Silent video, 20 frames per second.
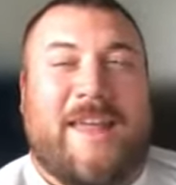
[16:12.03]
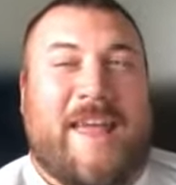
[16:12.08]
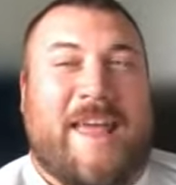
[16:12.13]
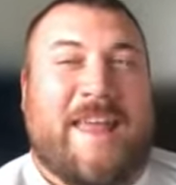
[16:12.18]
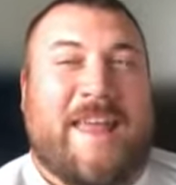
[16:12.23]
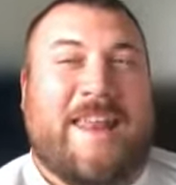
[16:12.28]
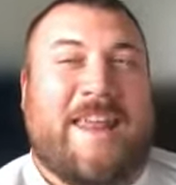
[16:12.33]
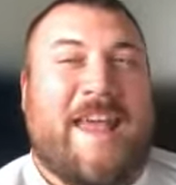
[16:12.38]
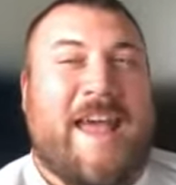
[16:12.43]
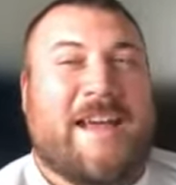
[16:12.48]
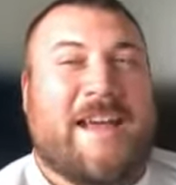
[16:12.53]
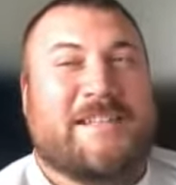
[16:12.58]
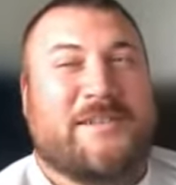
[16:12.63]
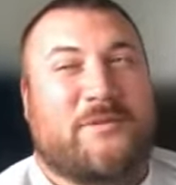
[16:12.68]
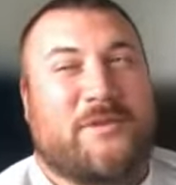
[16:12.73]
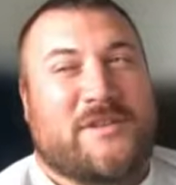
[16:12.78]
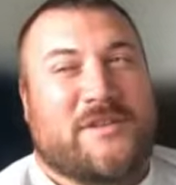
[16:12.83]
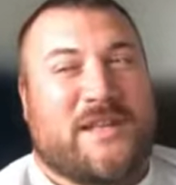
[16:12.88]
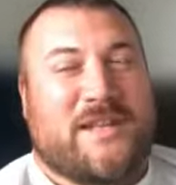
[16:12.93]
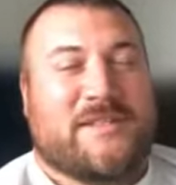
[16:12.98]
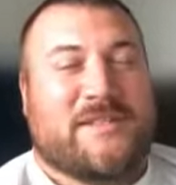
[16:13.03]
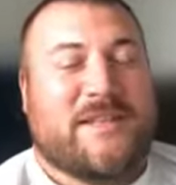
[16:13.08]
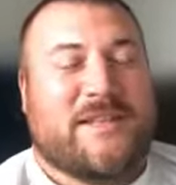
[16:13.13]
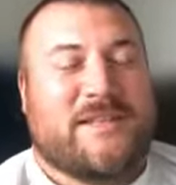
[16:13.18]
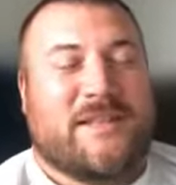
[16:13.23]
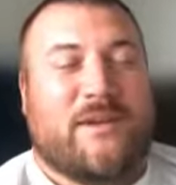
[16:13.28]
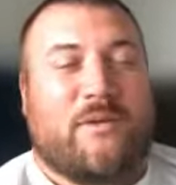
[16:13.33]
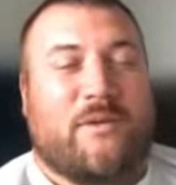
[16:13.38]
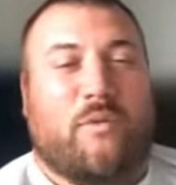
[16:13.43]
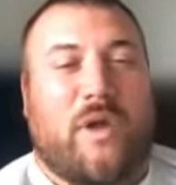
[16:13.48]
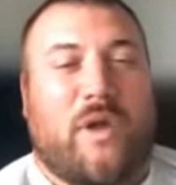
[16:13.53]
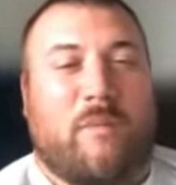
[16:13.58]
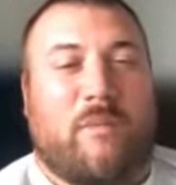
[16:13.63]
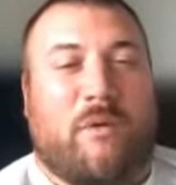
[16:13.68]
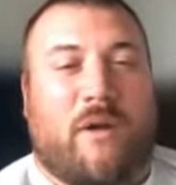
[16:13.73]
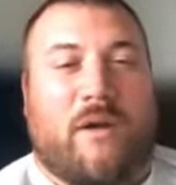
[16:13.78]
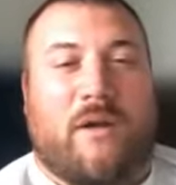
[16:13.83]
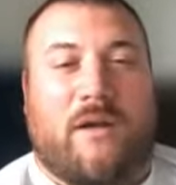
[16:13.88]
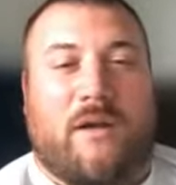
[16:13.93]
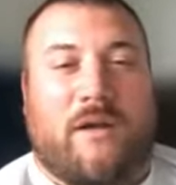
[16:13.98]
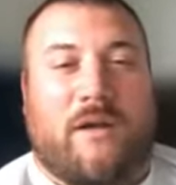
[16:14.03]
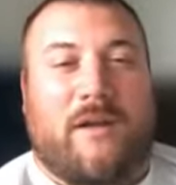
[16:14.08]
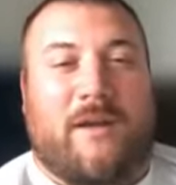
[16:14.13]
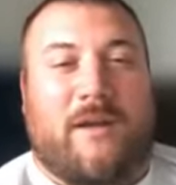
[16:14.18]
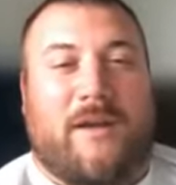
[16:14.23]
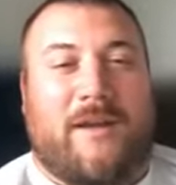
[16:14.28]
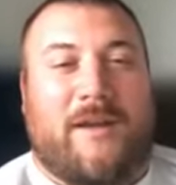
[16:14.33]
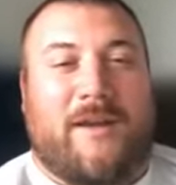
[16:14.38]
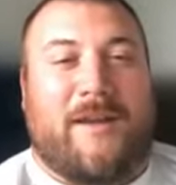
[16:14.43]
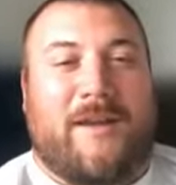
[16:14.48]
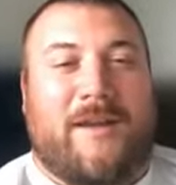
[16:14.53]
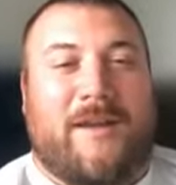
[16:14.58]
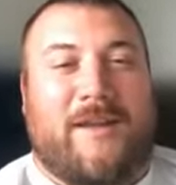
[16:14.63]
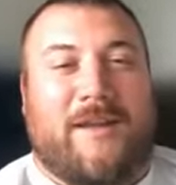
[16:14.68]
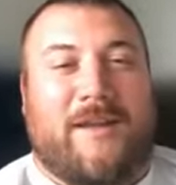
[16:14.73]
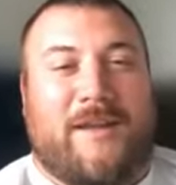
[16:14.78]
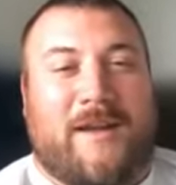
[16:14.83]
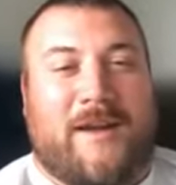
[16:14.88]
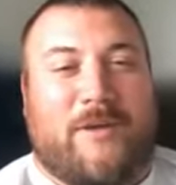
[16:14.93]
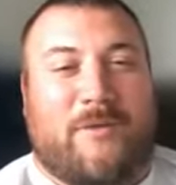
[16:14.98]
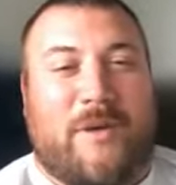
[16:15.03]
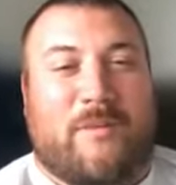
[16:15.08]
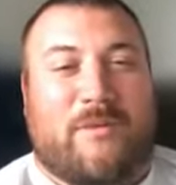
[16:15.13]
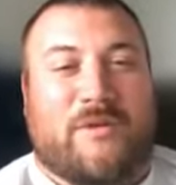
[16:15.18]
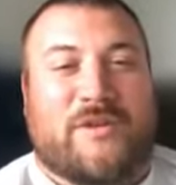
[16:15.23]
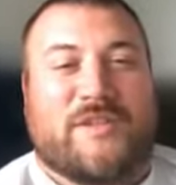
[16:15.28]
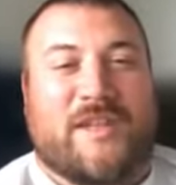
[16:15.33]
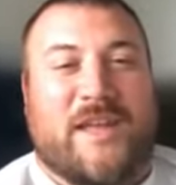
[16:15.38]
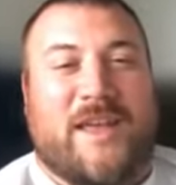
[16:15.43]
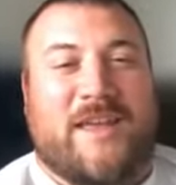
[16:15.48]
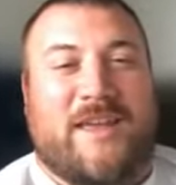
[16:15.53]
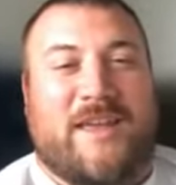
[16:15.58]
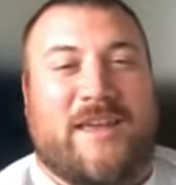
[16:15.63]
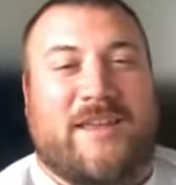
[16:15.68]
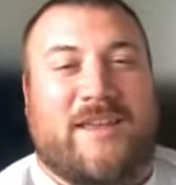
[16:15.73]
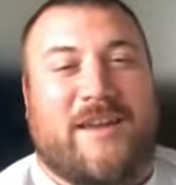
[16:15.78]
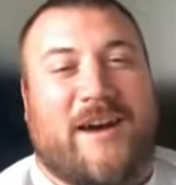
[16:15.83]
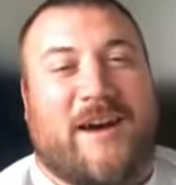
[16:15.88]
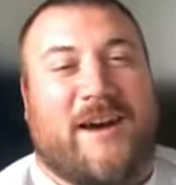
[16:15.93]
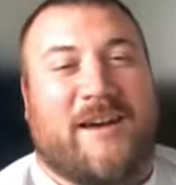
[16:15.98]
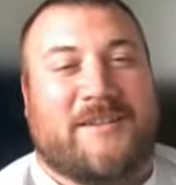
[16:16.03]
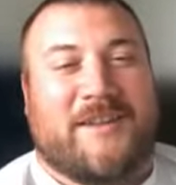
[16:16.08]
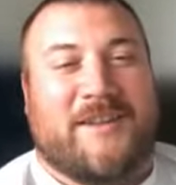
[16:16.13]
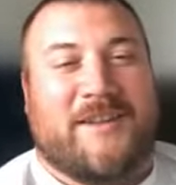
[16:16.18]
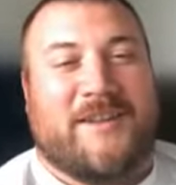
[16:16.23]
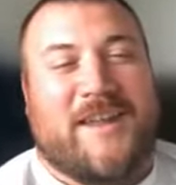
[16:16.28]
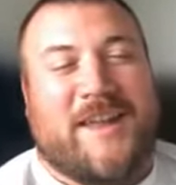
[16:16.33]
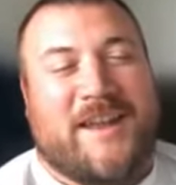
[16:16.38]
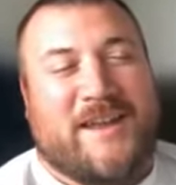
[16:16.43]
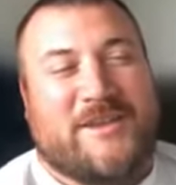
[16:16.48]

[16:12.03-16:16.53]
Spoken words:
and he actually was an assistant at Weber State in Ogden.